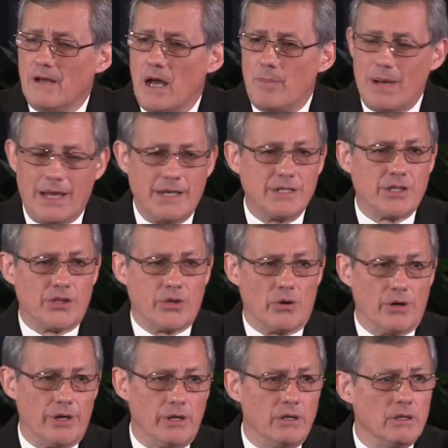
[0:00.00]
about his
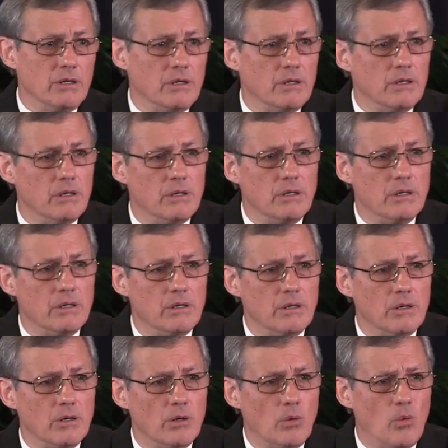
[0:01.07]
authority?
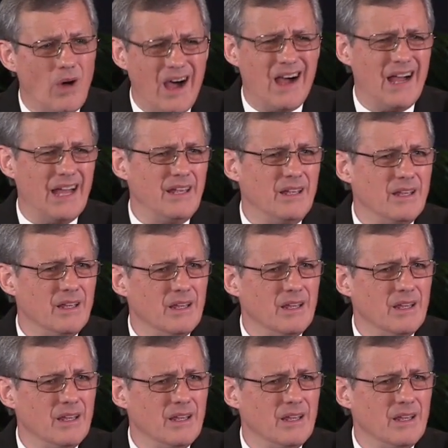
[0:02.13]
Why?